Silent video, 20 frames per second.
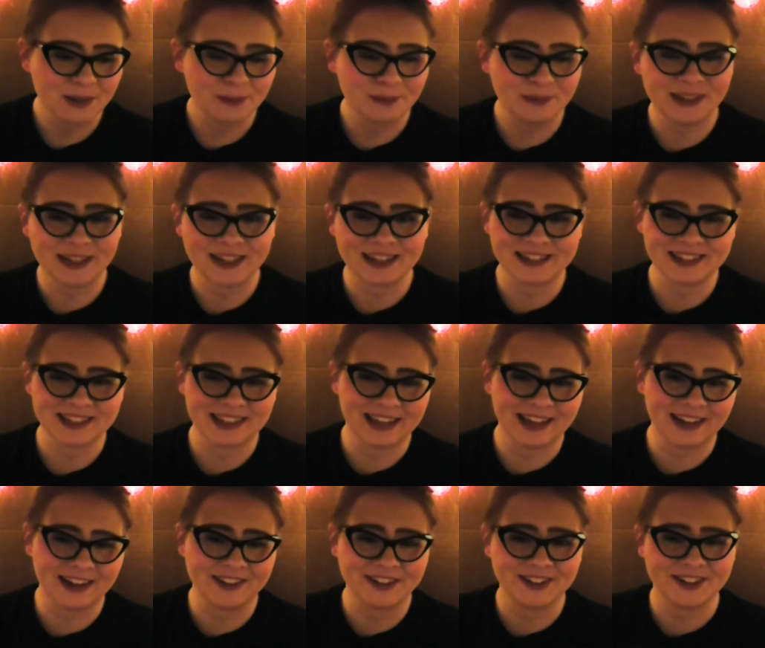Because,
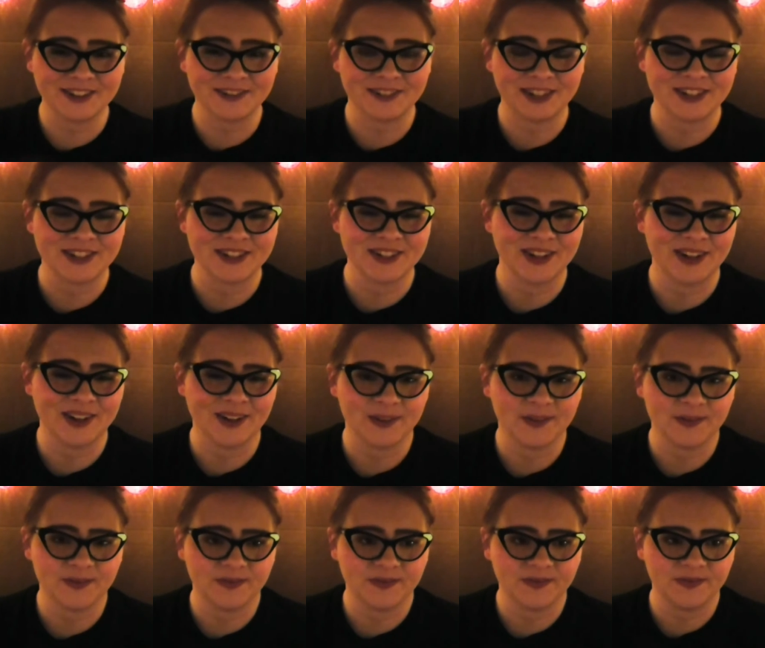like, hundreds of years
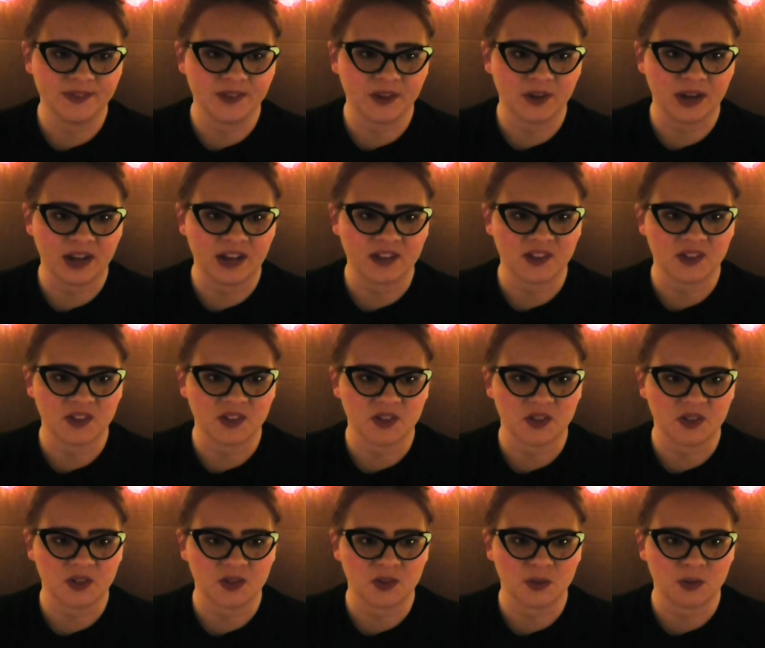ago, their
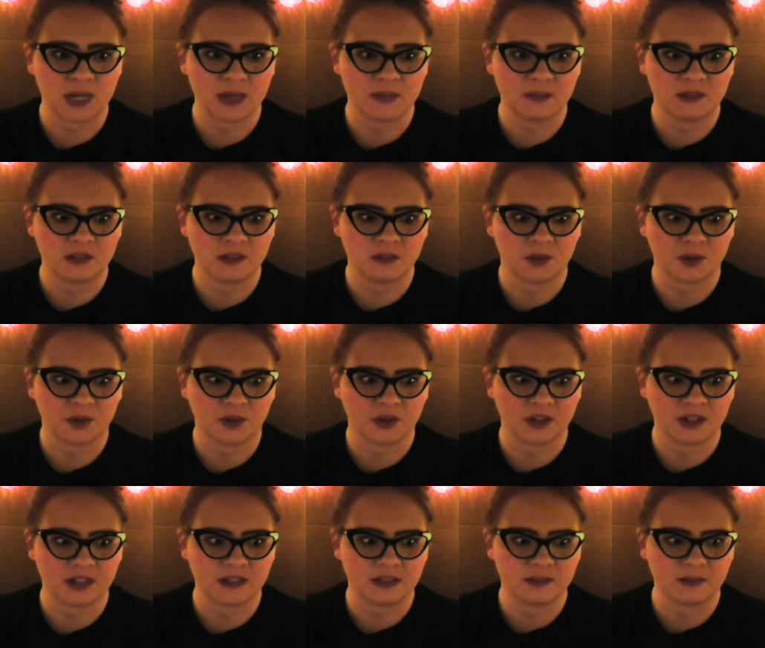ancestors raped and murdered
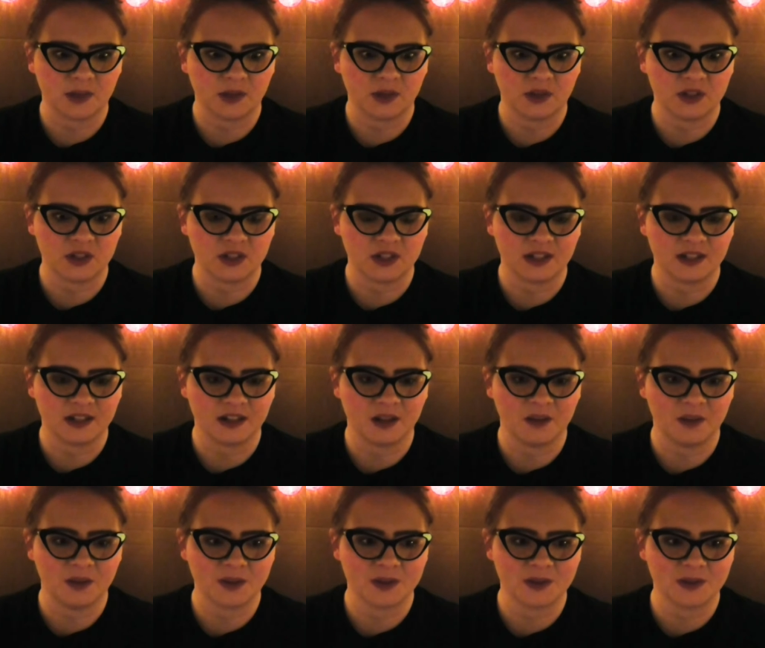and pillaged and
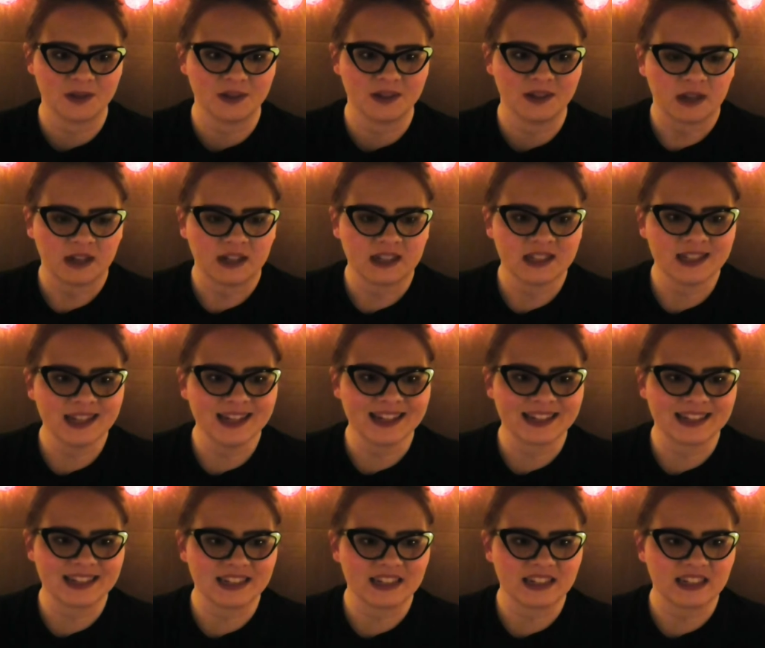almost made
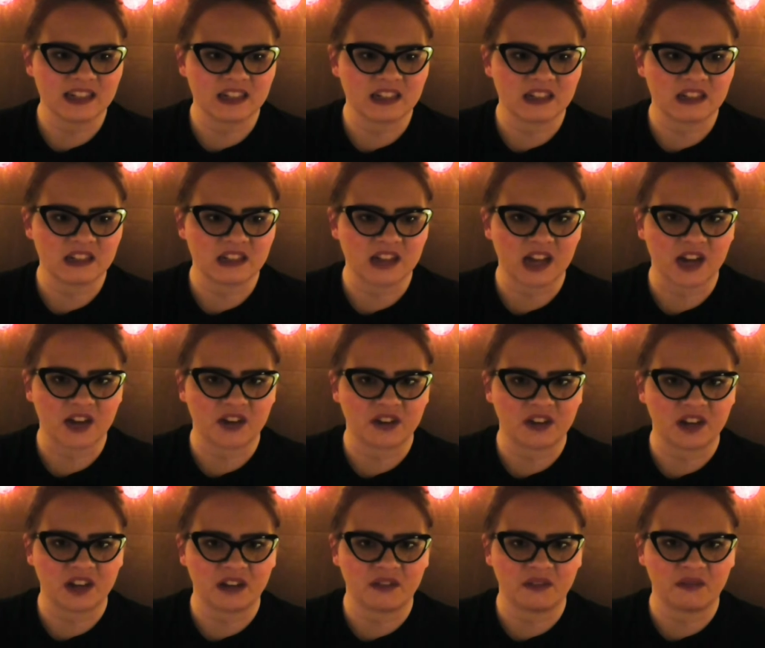extinct an entire
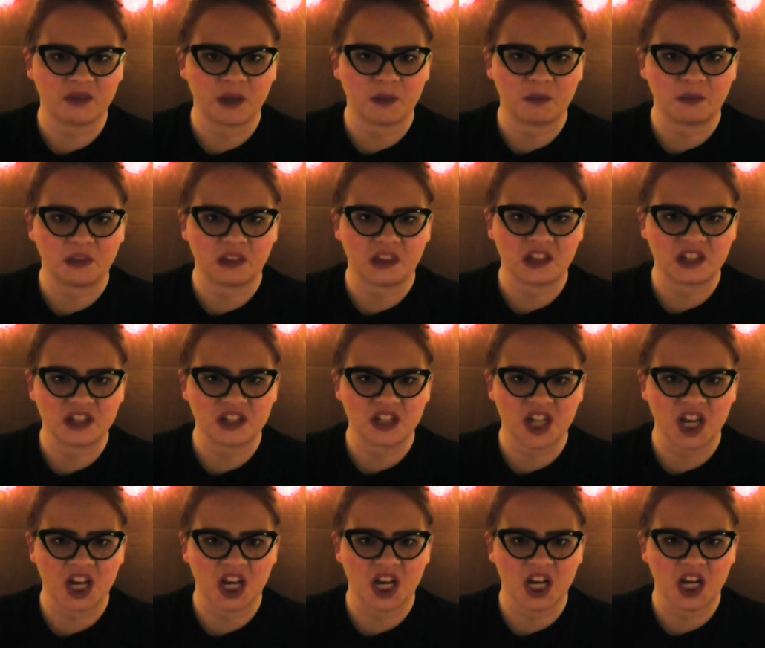native
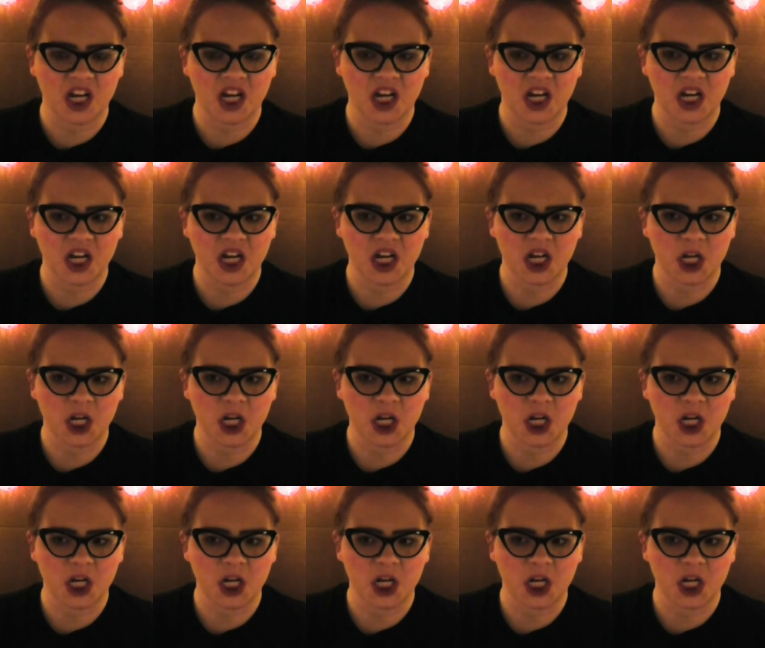population.